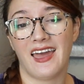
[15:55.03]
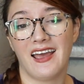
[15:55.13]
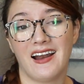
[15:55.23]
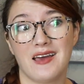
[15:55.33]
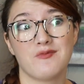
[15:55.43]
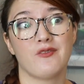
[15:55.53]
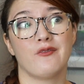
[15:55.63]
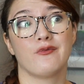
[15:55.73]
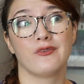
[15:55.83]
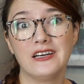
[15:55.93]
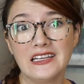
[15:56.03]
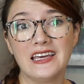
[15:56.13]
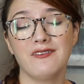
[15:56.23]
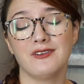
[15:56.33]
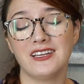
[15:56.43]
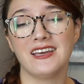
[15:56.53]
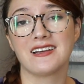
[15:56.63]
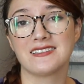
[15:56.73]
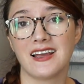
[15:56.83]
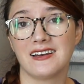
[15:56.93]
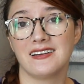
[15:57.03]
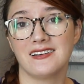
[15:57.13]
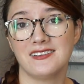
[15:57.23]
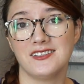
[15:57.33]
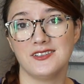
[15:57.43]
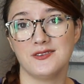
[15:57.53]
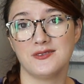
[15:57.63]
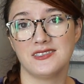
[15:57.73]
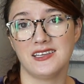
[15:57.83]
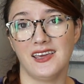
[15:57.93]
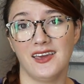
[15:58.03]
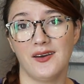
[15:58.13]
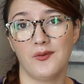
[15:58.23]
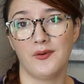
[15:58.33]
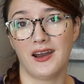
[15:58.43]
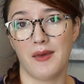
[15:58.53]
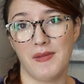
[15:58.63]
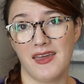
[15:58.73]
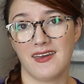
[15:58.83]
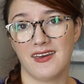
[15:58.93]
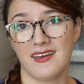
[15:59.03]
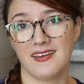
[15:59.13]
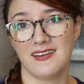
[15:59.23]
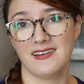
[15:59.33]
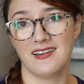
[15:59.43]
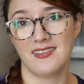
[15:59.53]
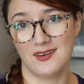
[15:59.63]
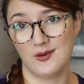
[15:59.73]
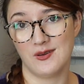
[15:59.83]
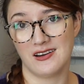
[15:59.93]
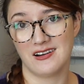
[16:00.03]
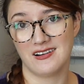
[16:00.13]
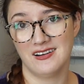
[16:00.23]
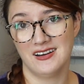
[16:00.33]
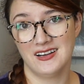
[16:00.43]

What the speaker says: and I'm really excited to see what I make in the new year.